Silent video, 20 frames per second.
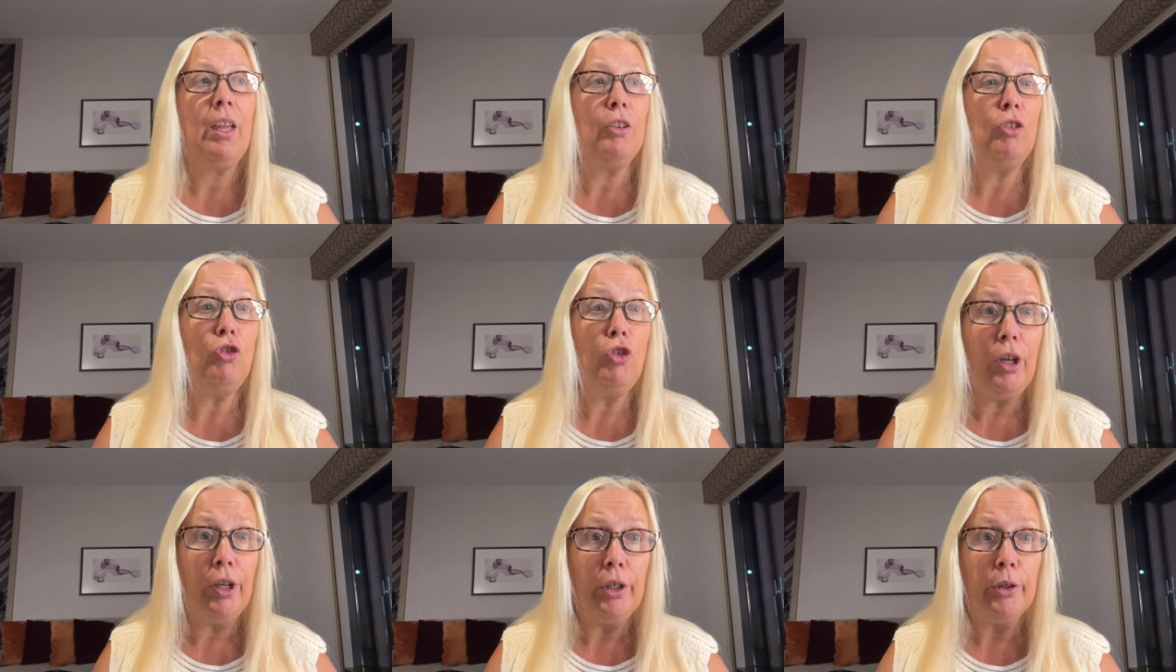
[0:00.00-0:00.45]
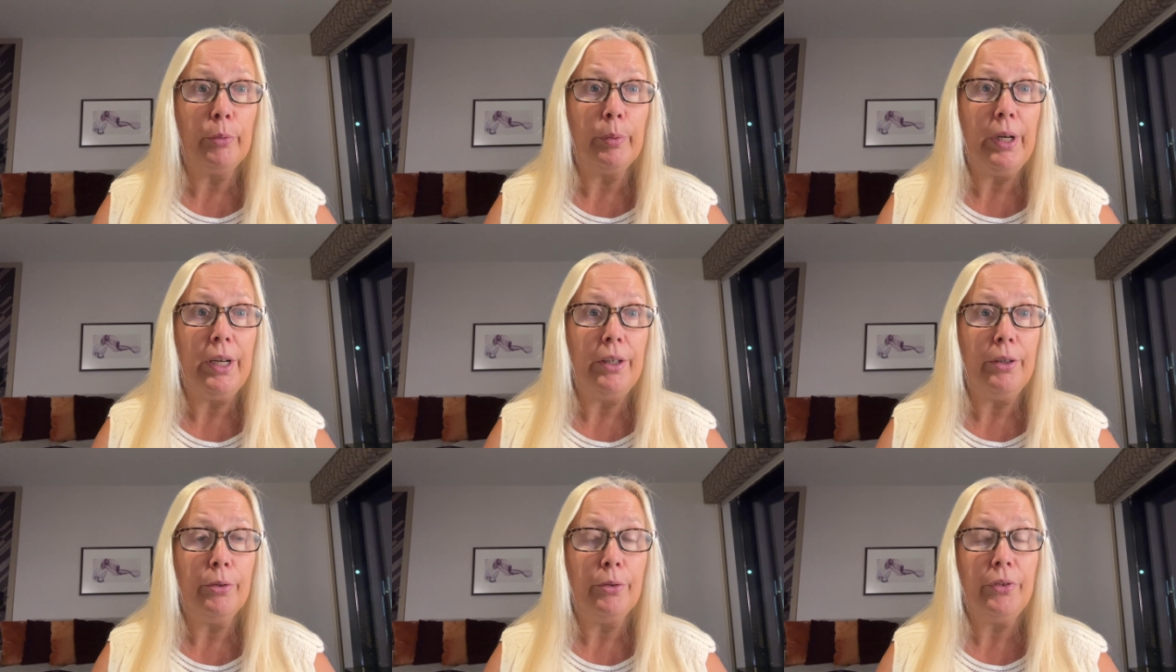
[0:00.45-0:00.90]

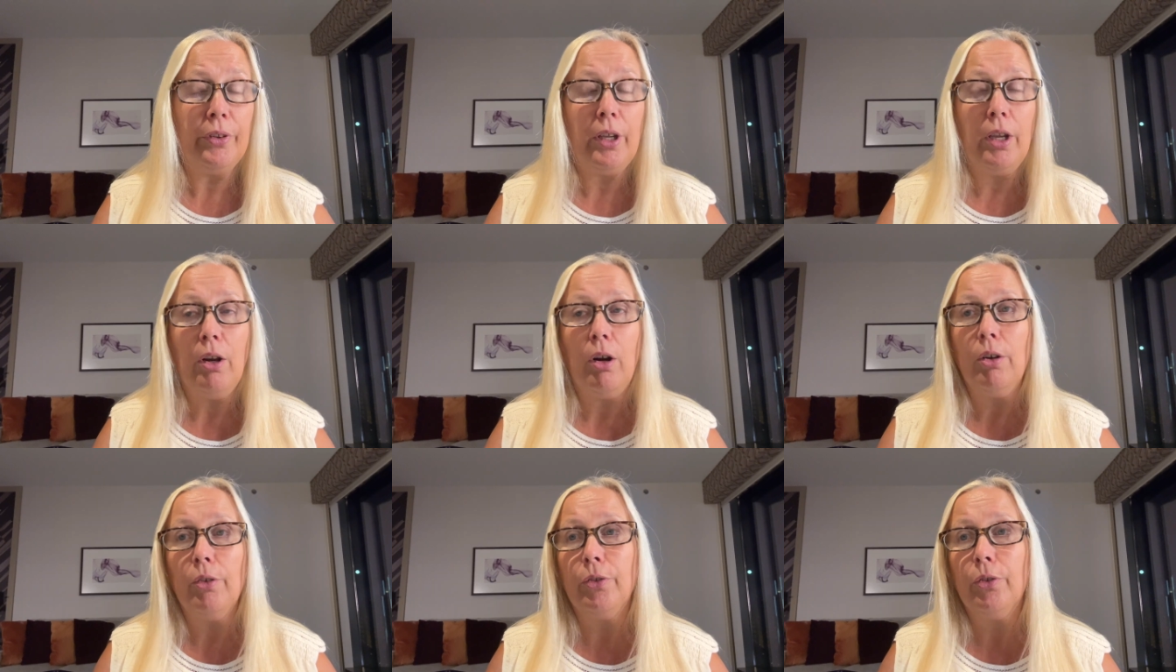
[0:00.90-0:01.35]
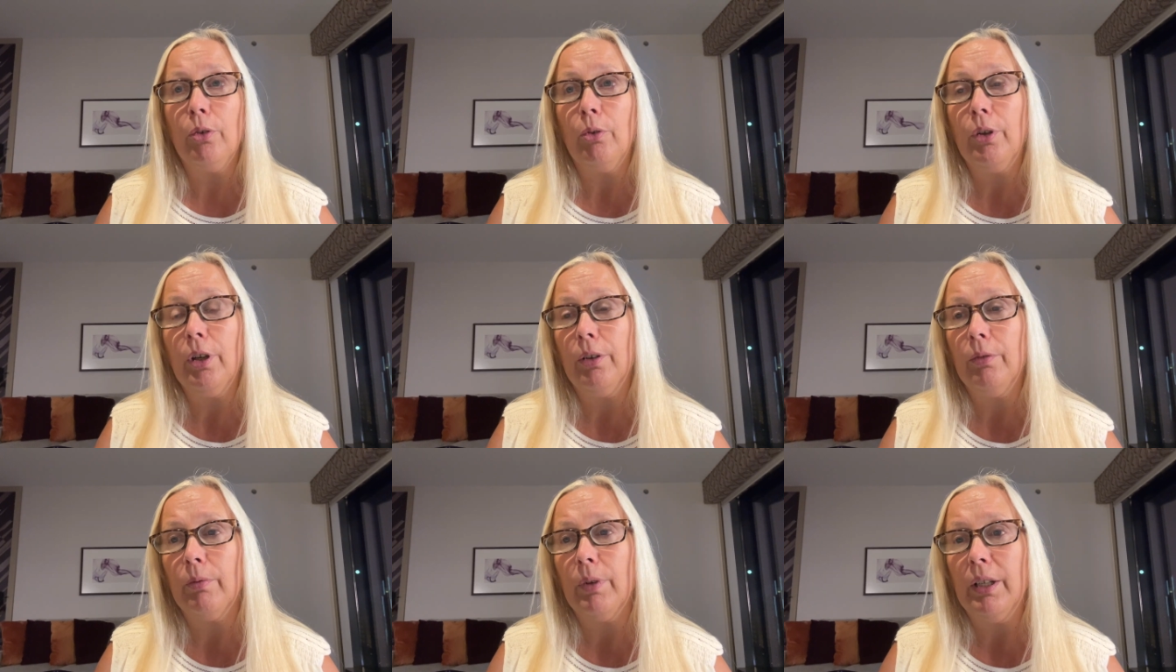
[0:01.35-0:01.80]
generators. They also
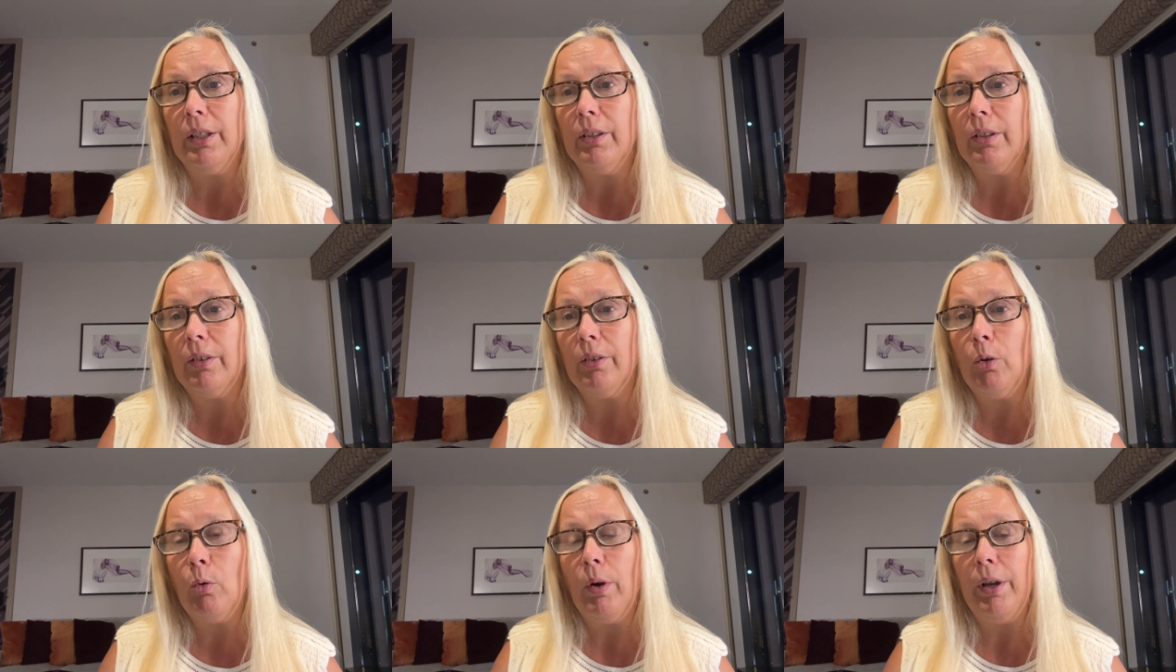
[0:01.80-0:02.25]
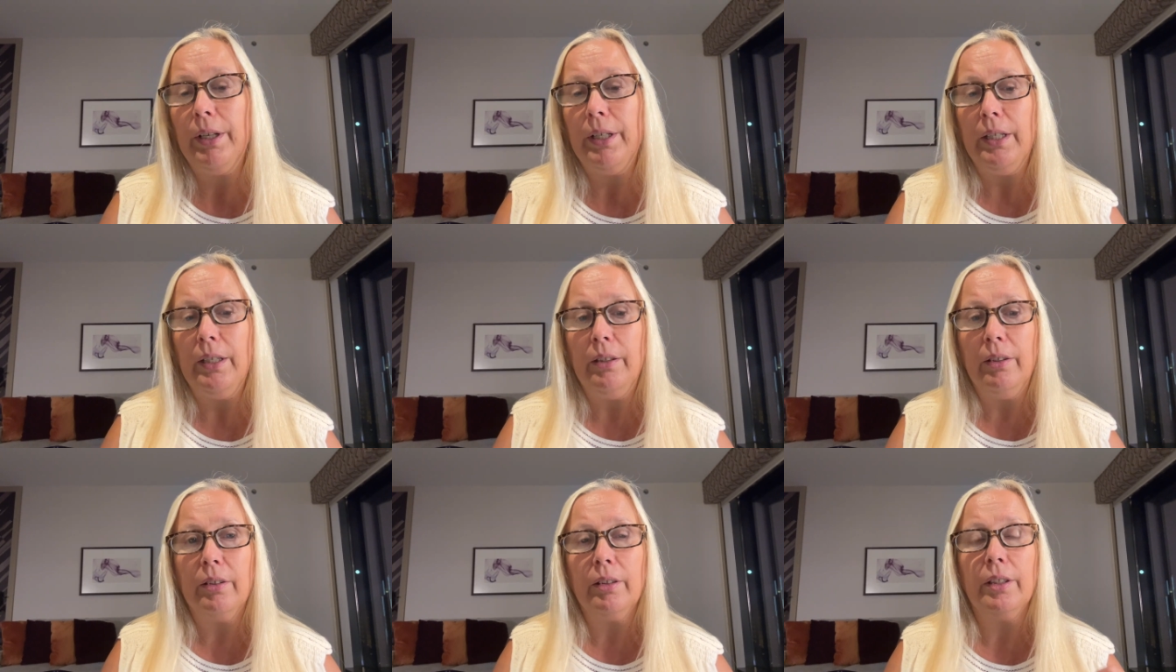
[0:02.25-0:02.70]
can rent quite
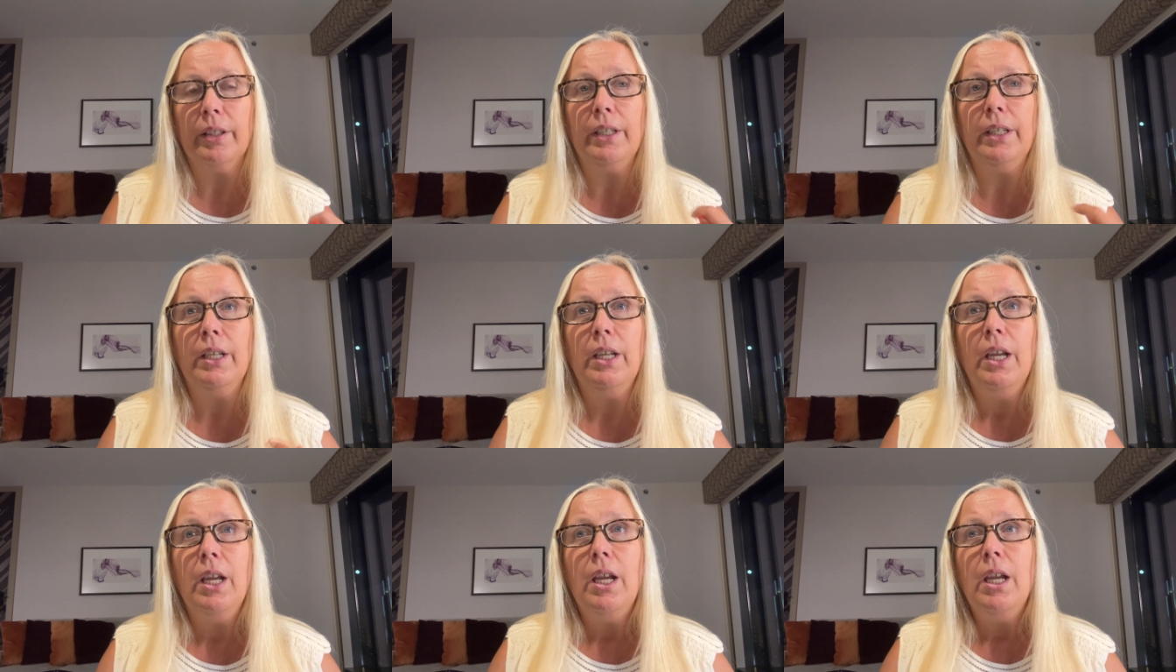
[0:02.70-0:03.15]
easily.